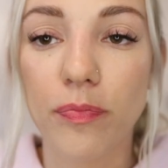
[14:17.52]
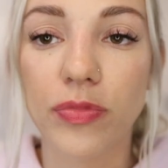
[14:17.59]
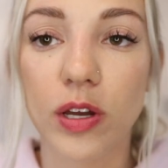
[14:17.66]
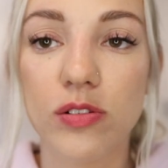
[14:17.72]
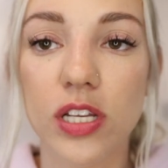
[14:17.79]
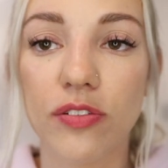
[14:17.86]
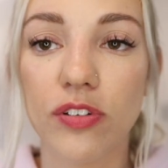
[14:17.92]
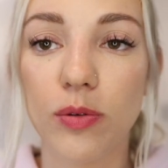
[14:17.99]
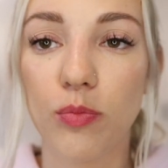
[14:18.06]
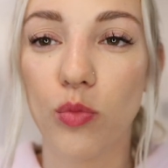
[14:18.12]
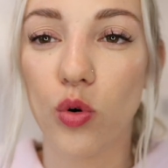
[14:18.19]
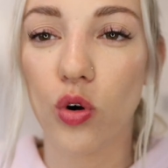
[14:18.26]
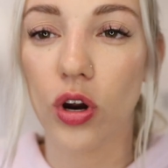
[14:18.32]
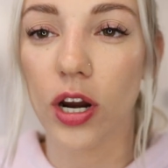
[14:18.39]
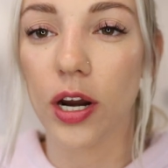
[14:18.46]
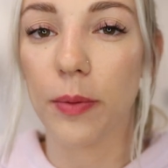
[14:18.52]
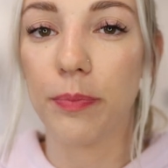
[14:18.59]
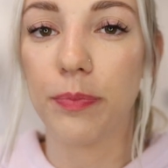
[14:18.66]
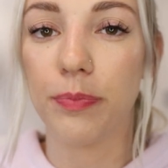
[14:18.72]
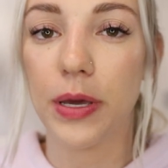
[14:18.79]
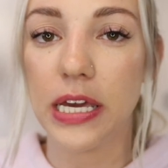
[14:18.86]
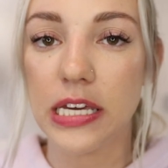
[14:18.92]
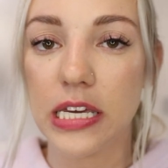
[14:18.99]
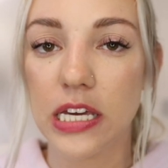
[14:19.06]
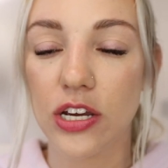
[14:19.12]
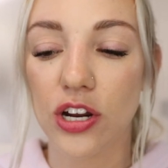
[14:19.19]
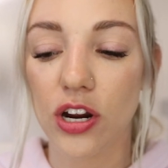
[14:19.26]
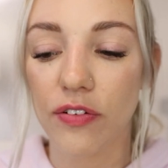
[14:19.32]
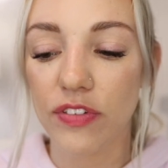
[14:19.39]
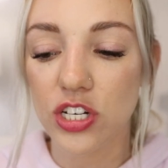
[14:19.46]
That was definitely more
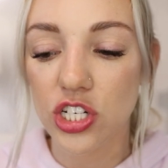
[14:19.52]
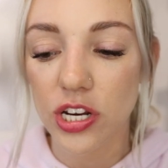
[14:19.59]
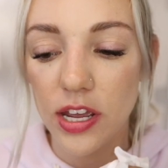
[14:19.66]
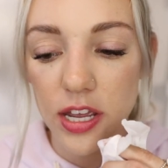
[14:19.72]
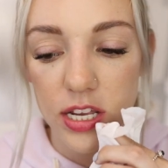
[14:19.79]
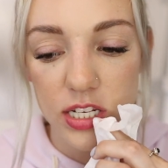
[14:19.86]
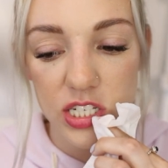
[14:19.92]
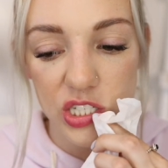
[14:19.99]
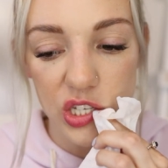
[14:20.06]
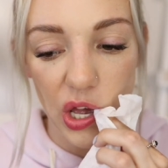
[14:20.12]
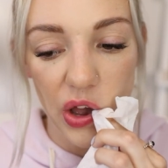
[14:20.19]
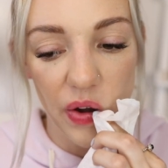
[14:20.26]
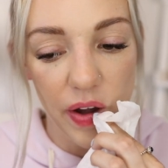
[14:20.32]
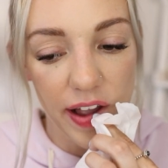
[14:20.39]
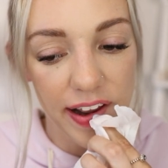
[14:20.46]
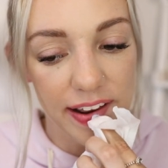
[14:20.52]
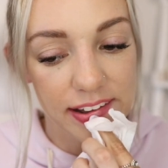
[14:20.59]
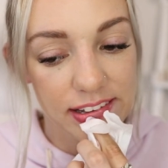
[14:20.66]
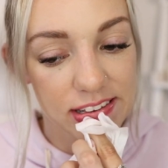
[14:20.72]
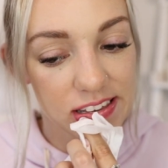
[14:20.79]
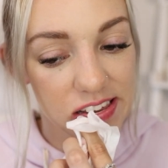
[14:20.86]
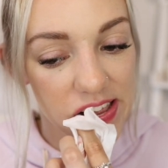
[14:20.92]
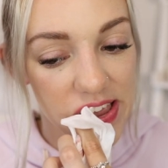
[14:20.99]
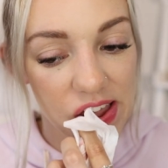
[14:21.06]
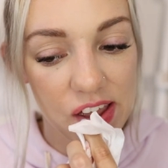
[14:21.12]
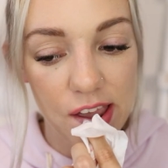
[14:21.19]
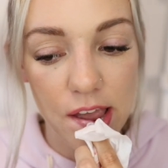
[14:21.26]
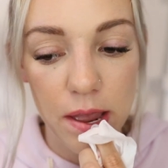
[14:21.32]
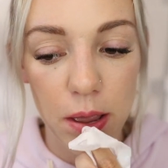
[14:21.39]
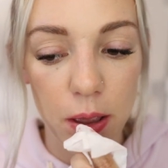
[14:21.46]
pinkier of the shades, so I can
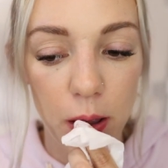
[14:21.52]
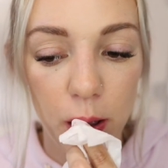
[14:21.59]
see